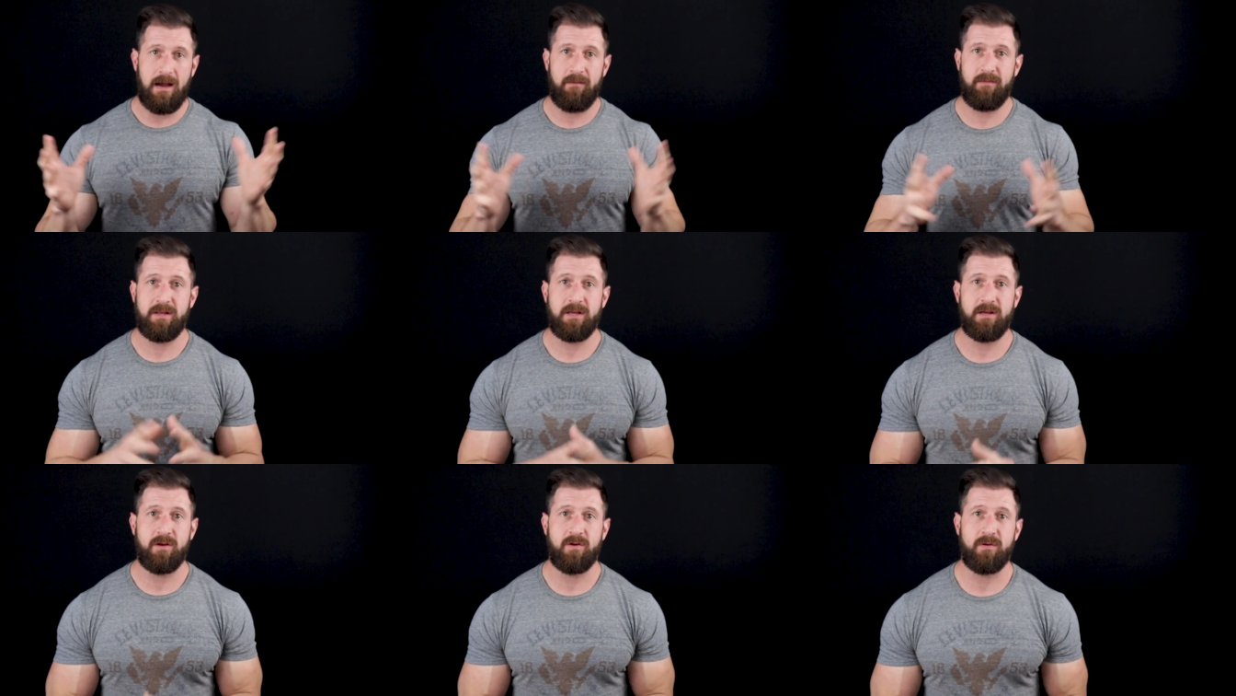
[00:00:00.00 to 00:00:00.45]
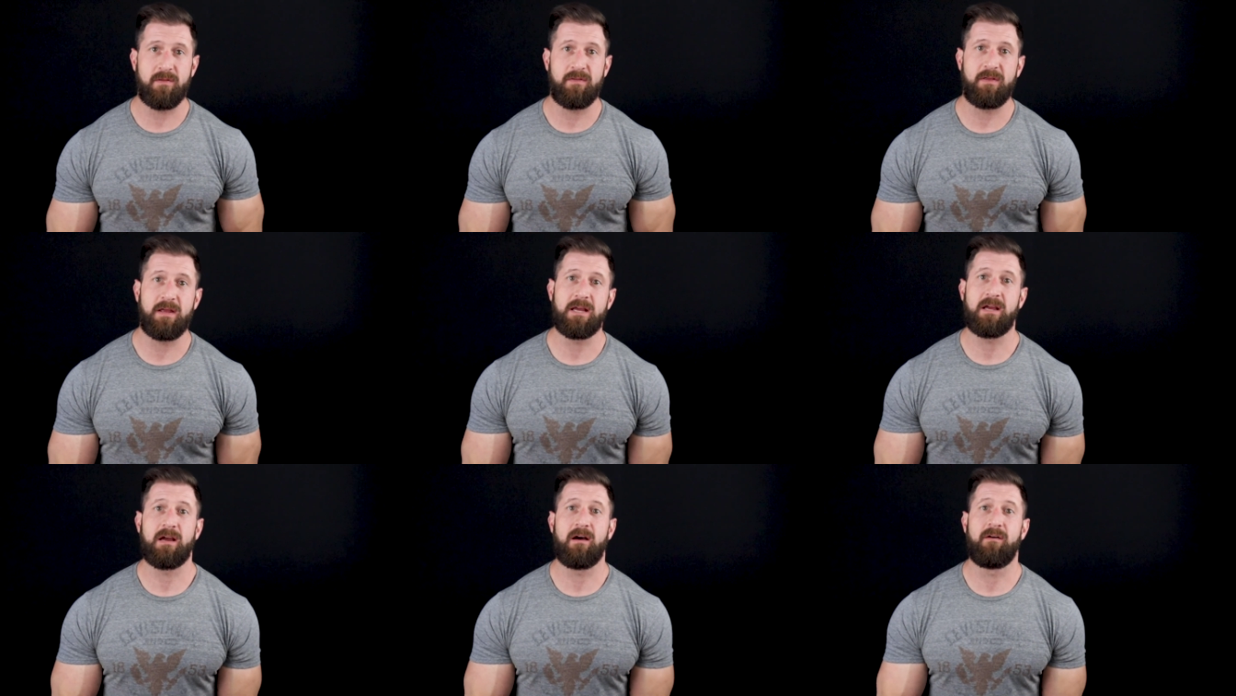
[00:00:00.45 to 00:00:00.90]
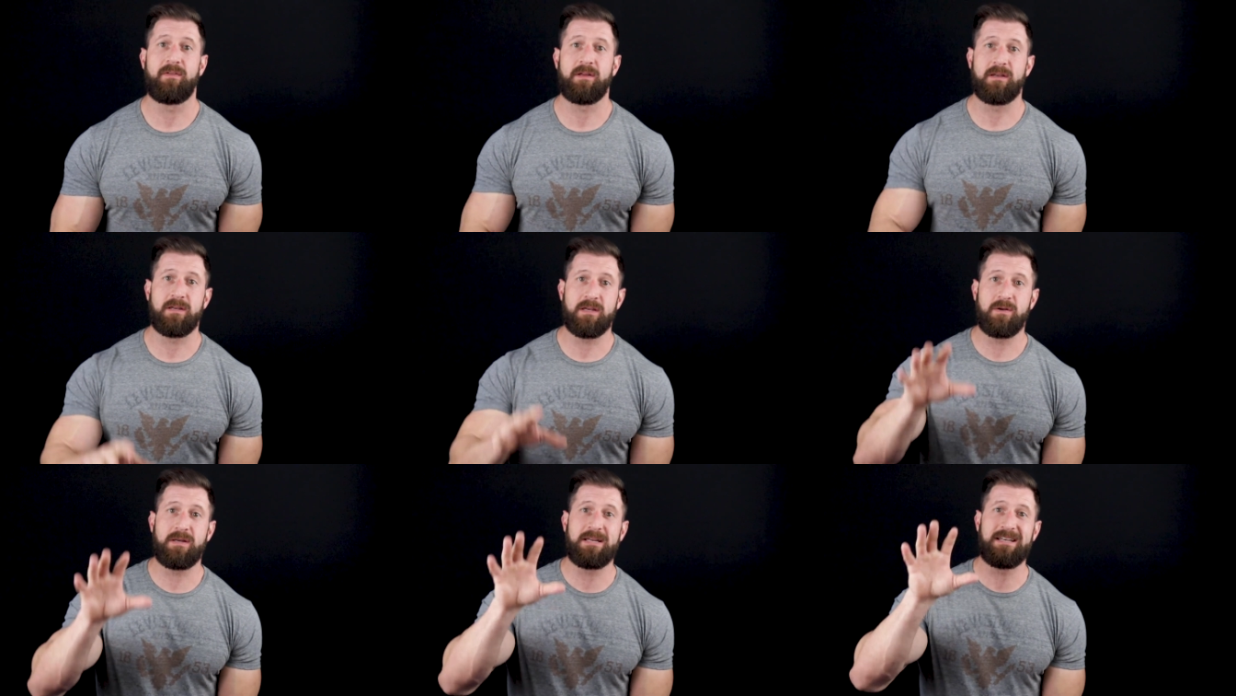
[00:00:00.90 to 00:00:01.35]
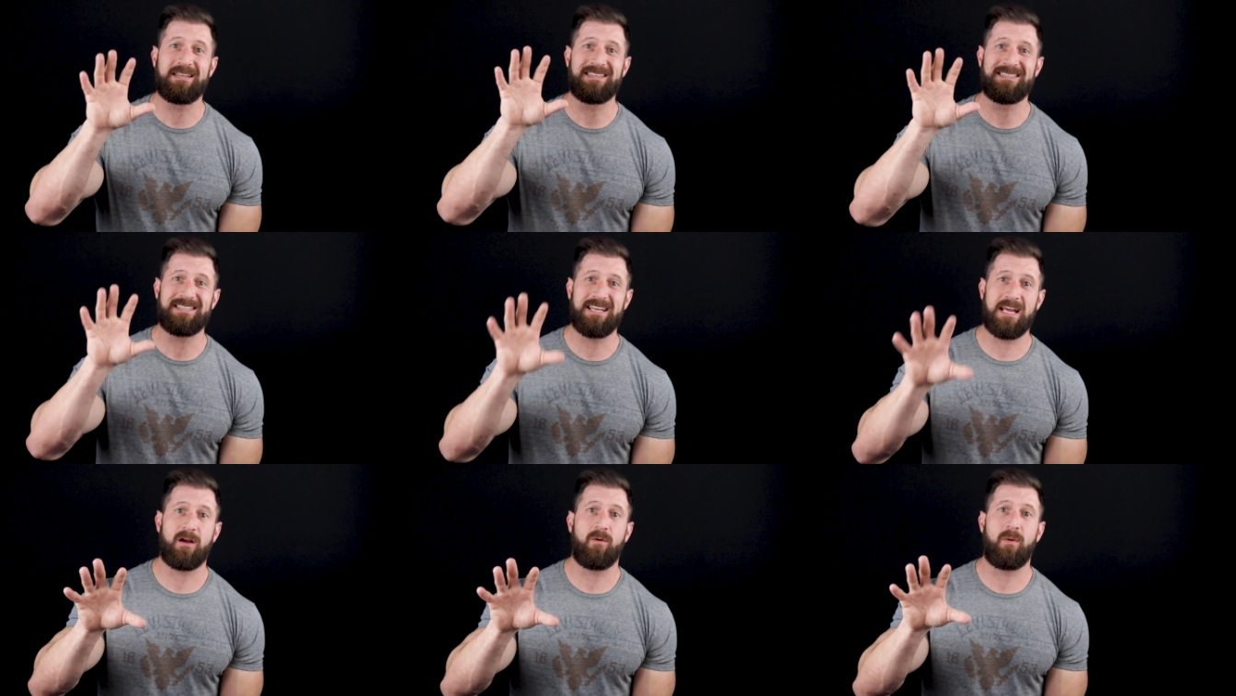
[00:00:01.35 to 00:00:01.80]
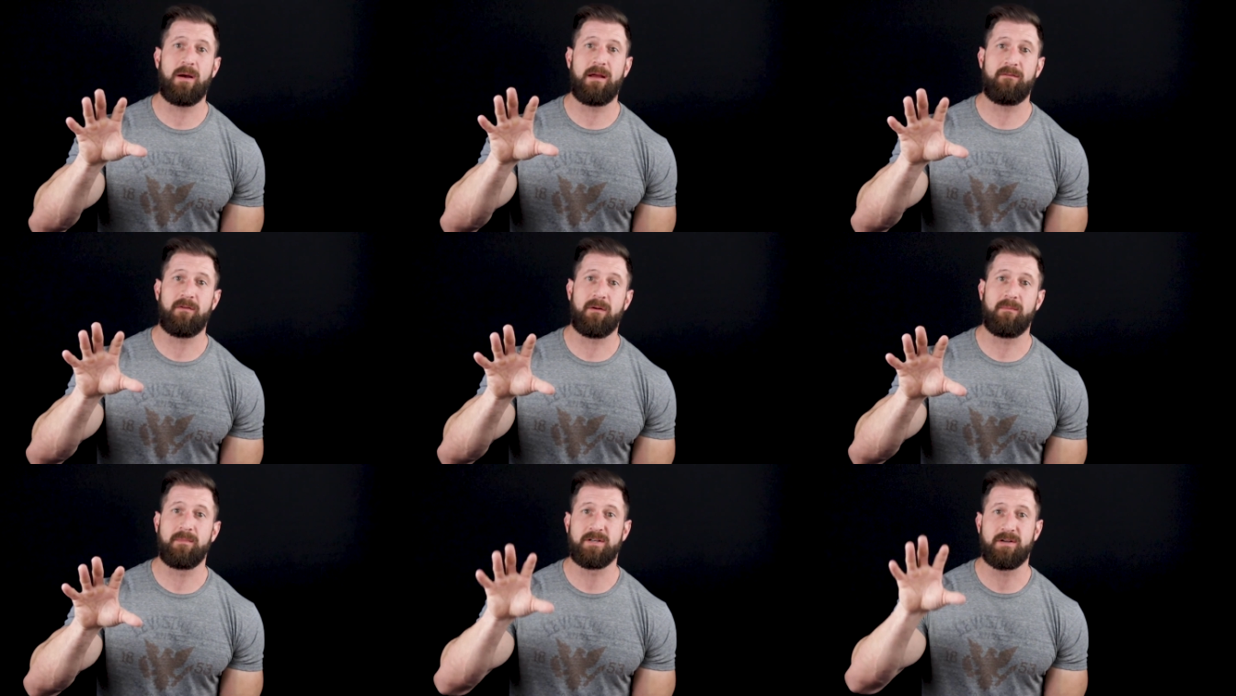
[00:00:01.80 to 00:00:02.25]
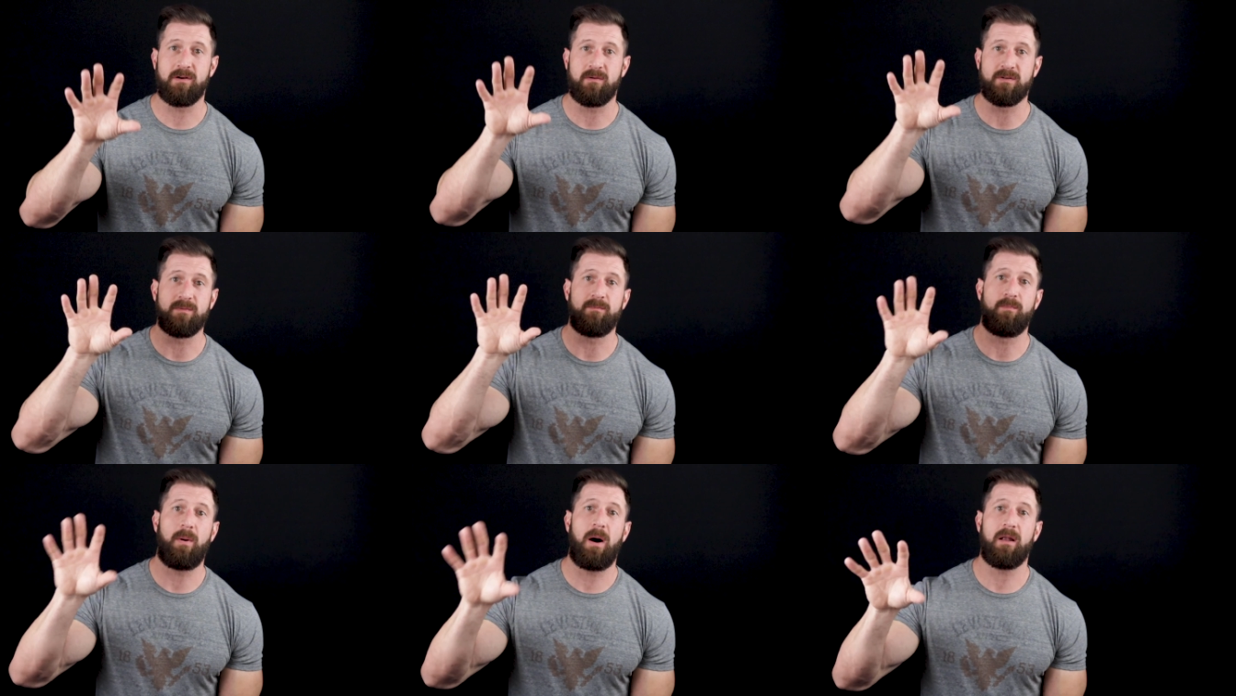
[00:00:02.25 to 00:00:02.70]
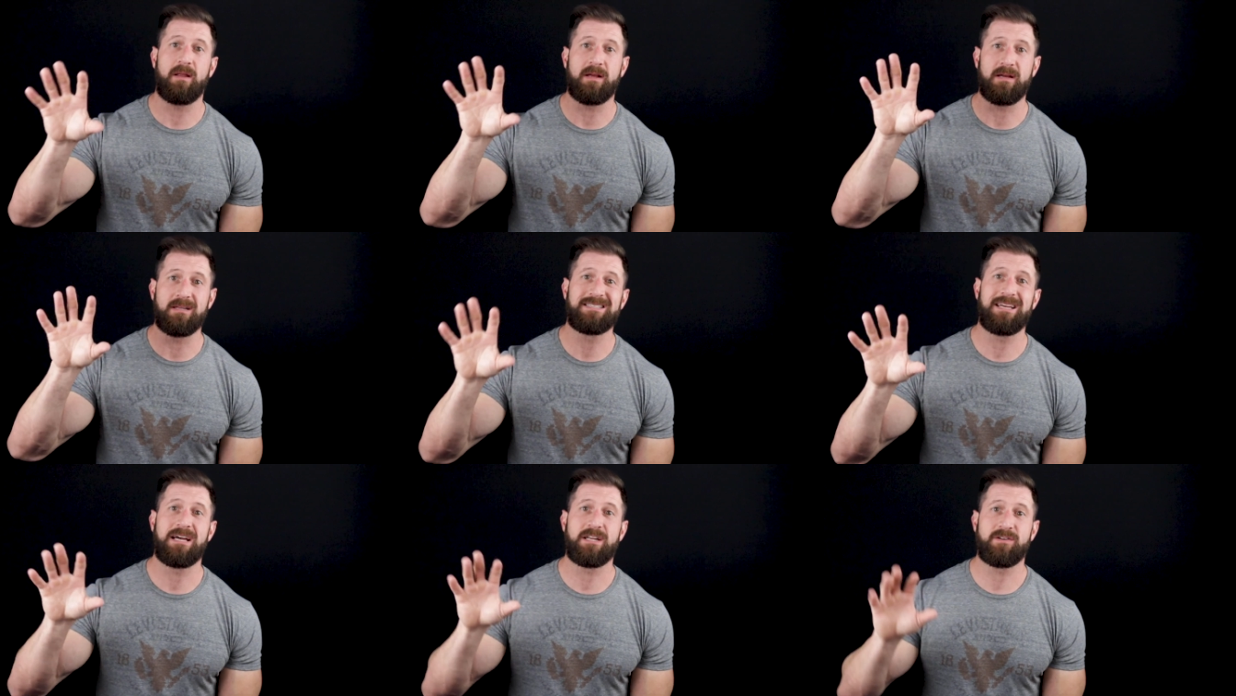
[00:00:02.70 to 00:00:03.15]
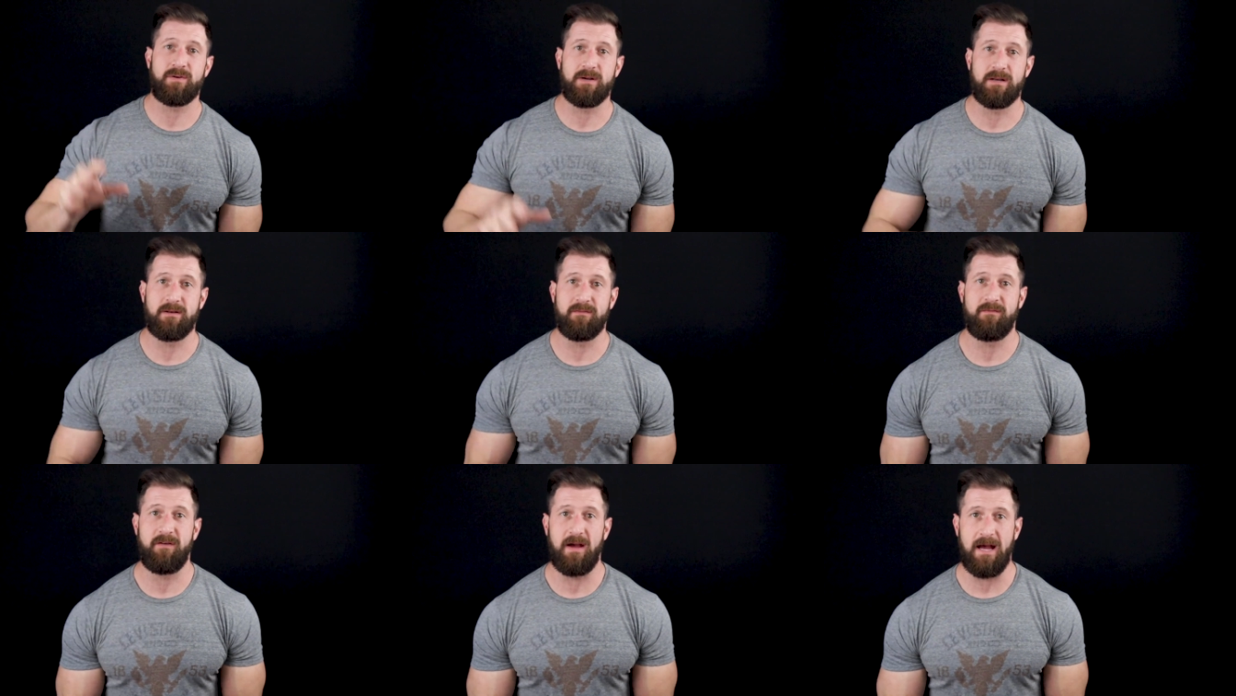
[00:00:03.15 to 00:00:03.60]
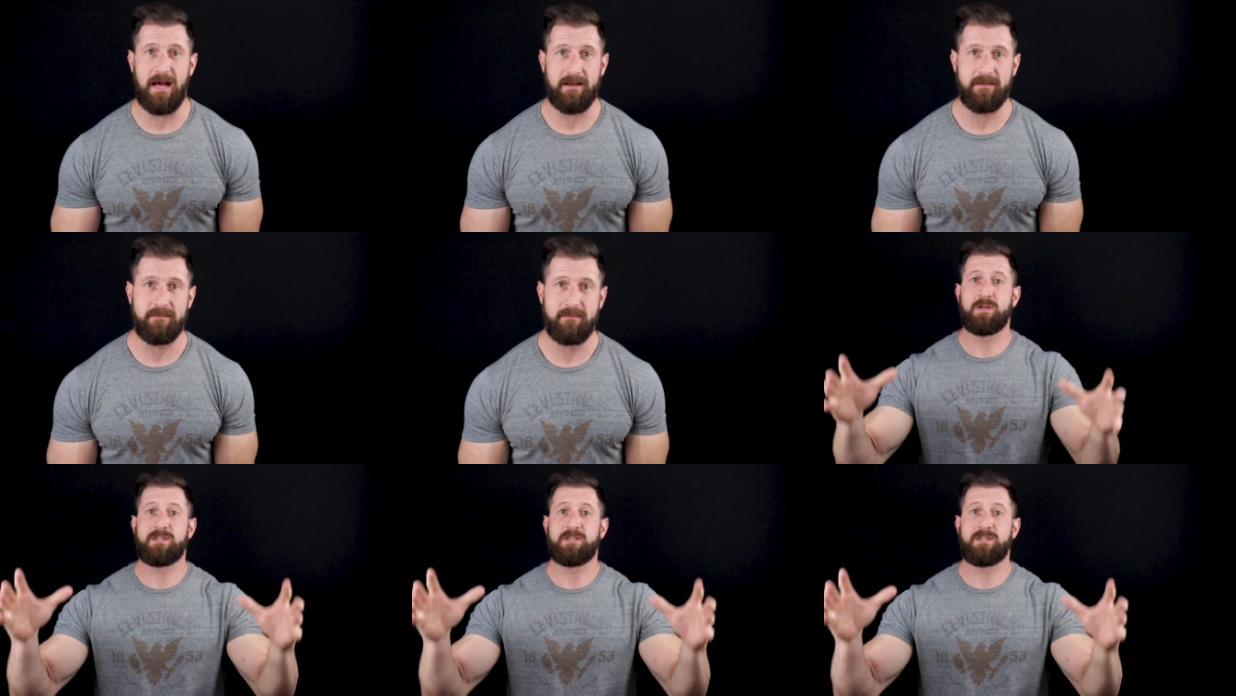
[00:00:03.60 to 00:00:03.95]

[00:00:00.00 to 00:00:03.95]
everything you can think of that you need to stay away from in terms of polyunsaturated fat.